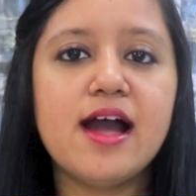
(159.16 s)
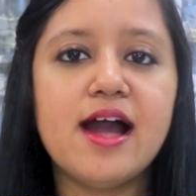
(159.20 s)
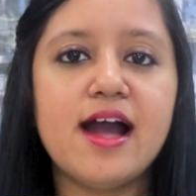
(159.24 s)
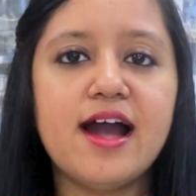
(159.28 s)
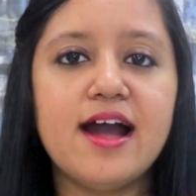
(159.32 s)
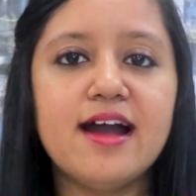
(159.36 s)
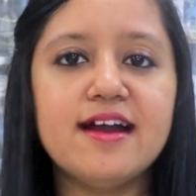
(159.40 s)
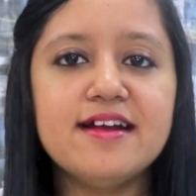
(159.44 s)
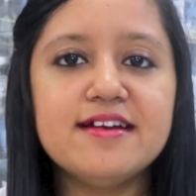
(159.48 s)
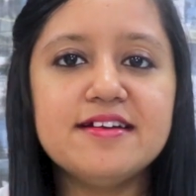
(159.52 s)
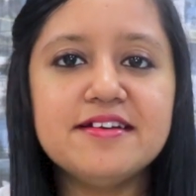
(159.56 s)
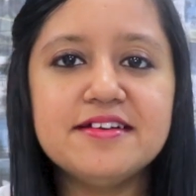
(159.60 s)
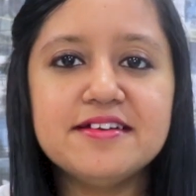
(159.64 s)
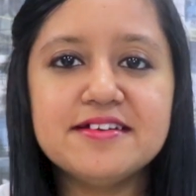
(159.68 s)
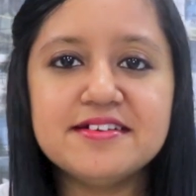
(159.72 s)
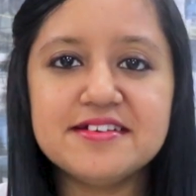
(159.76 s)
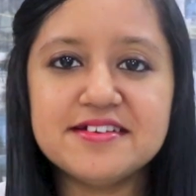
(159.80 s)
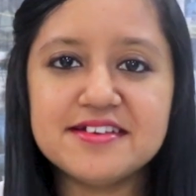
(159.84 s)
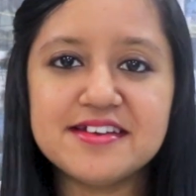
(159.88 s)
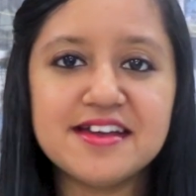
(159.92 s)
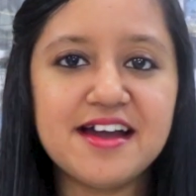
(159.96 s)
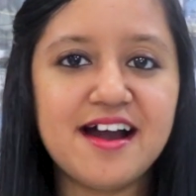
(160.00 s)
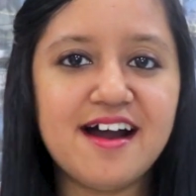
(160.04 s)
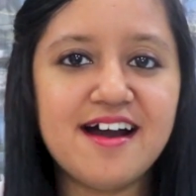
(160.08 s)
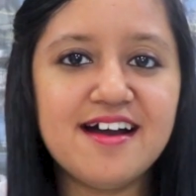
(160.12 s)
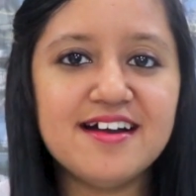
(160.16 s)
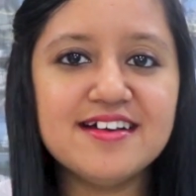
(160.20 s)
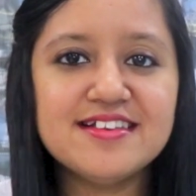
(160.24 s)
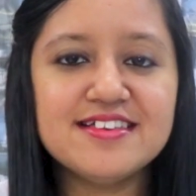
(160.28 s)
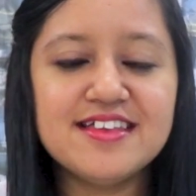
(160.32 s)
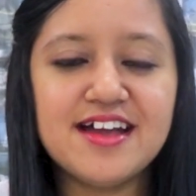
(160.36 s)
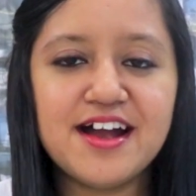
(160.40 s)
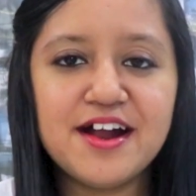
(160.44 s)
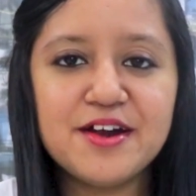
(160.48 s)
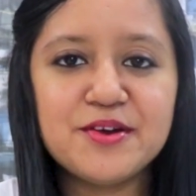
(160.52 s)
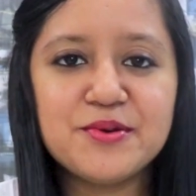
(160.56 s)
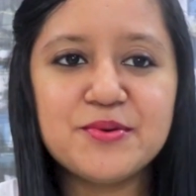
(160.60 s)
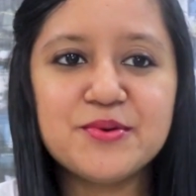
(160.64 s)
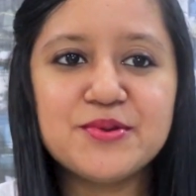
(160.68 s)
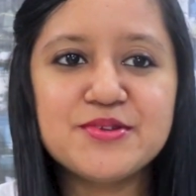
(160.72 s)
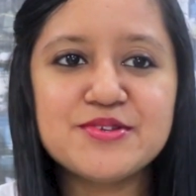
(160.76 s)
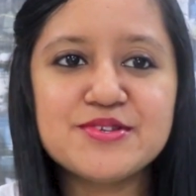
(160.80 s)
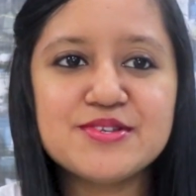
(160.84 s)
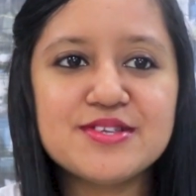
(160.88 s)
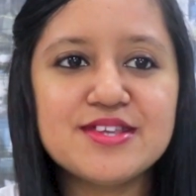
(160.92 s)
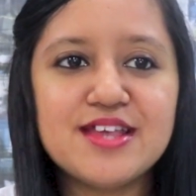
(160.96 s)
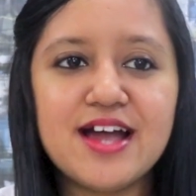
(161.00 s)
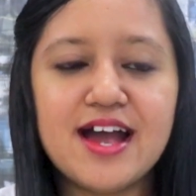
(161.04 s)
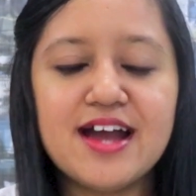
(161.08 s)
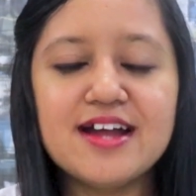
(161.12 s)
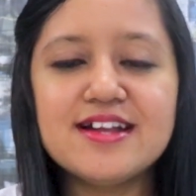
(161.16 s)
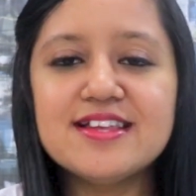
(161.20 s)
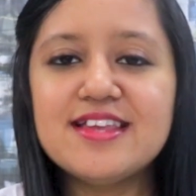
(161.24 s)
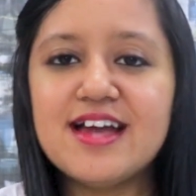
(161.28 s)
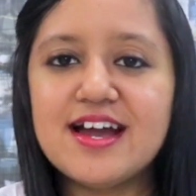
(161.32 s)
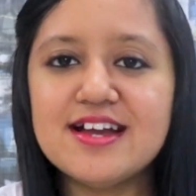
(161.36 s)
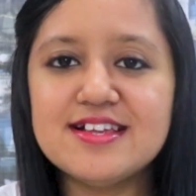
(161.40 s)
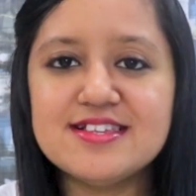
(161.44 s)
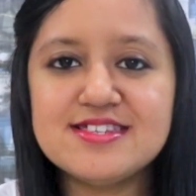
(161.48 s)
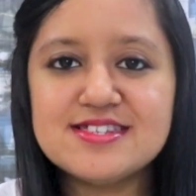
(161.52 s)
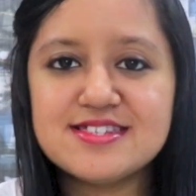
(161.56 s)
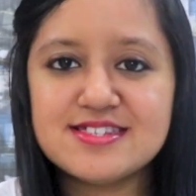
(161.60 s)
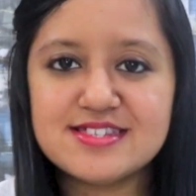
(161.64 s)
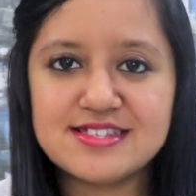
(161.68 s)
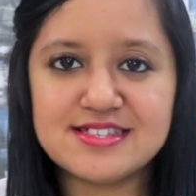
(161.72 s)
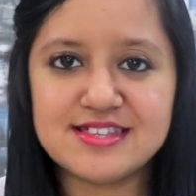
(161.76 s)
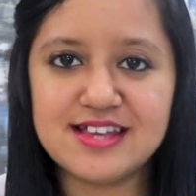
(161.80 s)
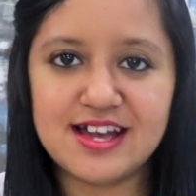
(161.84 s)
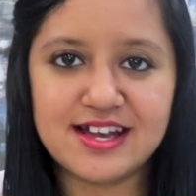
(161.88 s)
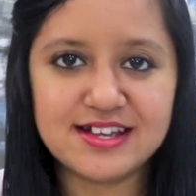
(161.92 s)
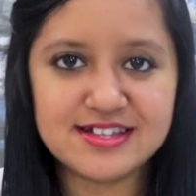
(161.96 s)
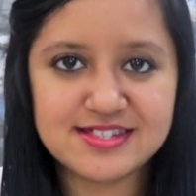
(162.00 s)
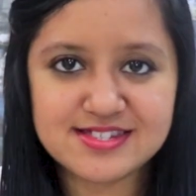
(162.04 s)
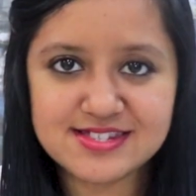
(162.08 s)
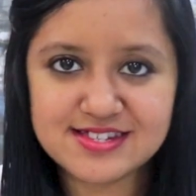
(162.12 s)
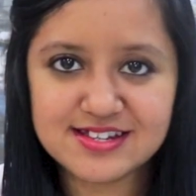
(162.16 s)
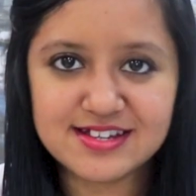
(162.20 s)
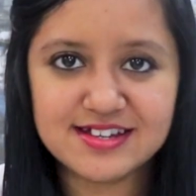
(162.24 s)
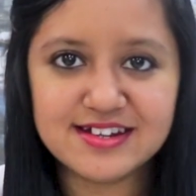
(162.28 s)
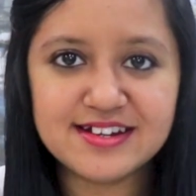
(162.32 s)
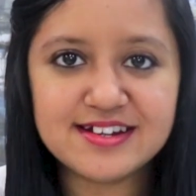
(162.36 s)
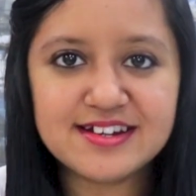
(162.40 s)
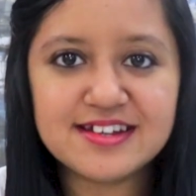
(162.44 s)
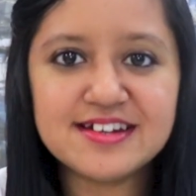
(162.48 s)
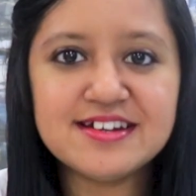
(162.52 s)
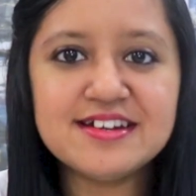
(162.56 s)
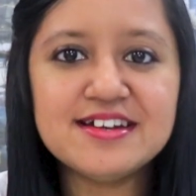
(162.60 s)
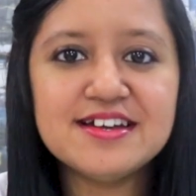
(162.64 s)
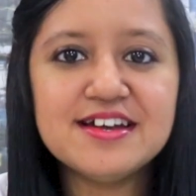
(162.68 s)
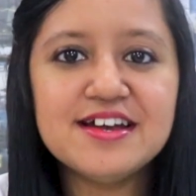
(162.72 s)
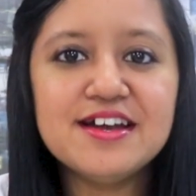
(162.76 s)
And yeah, that's it.